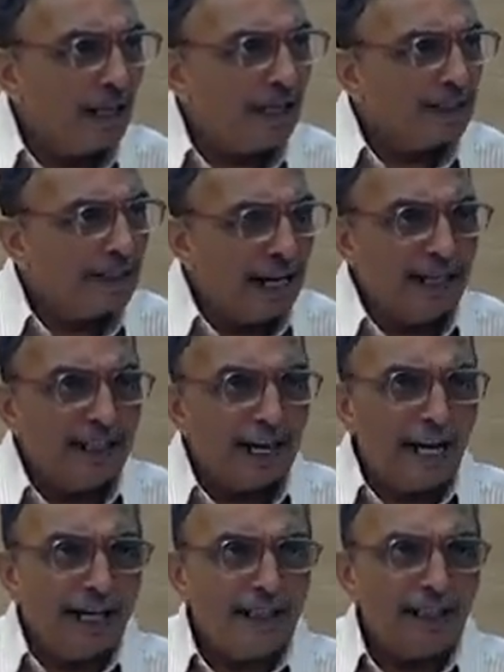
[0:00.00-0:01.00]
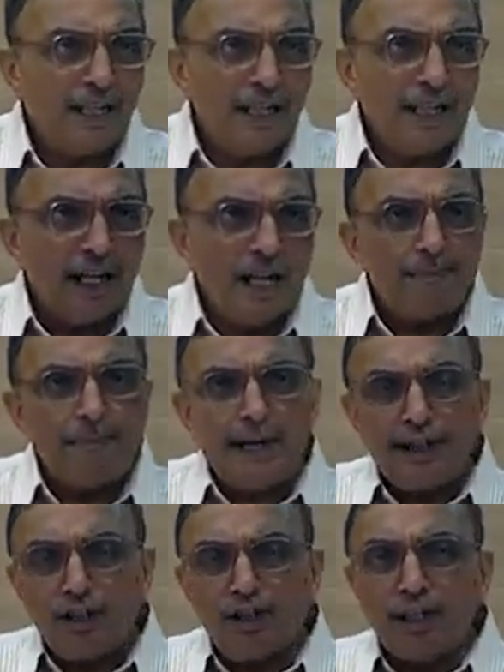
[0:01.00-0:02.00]
saying that a
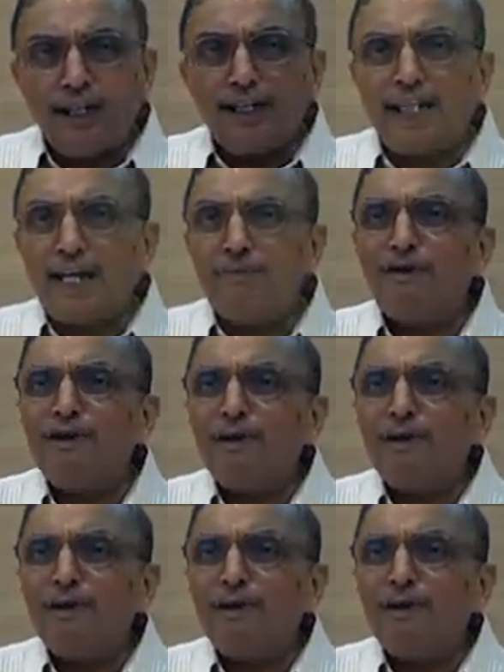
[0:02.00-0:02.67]
particular type of